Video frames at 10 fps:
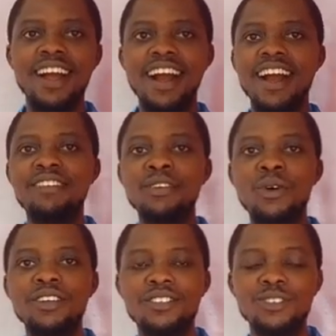Hi
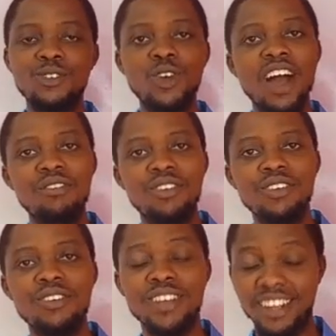everyone, good to have
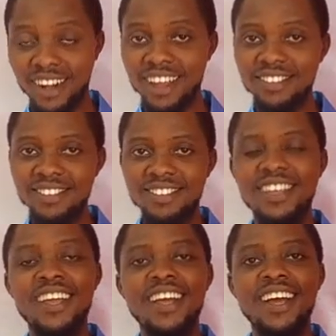you in class.
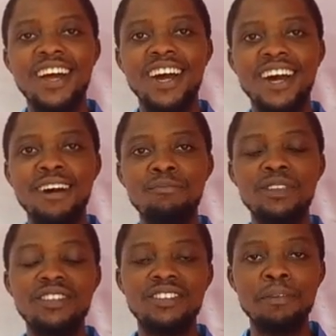
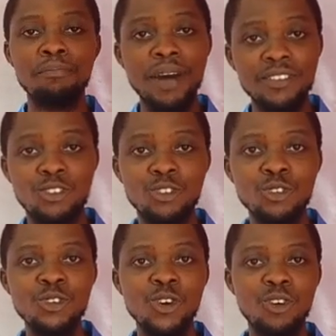This is the part
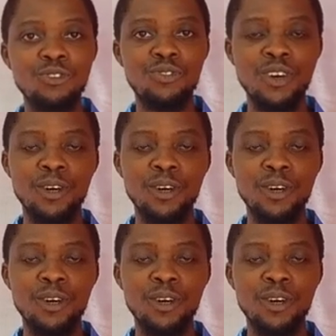two of